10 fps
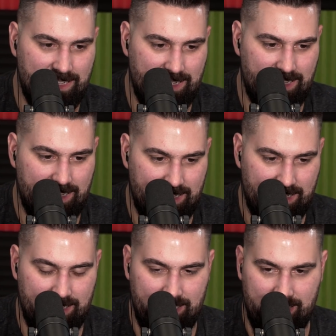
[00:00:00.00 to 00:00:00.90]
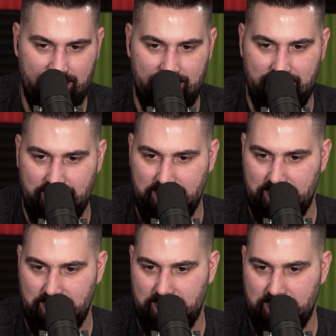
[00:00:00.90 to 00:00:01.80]

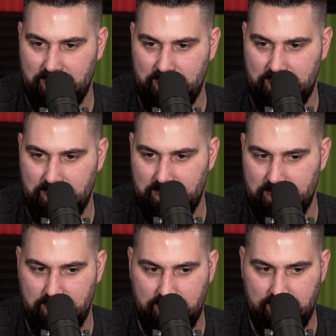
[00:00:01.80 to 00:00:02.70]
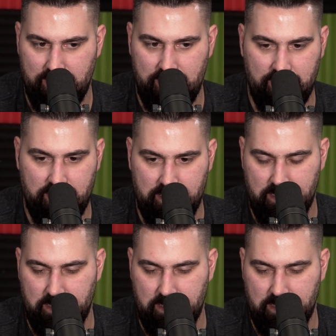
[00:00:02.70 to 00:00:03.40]
The person shown says nothing.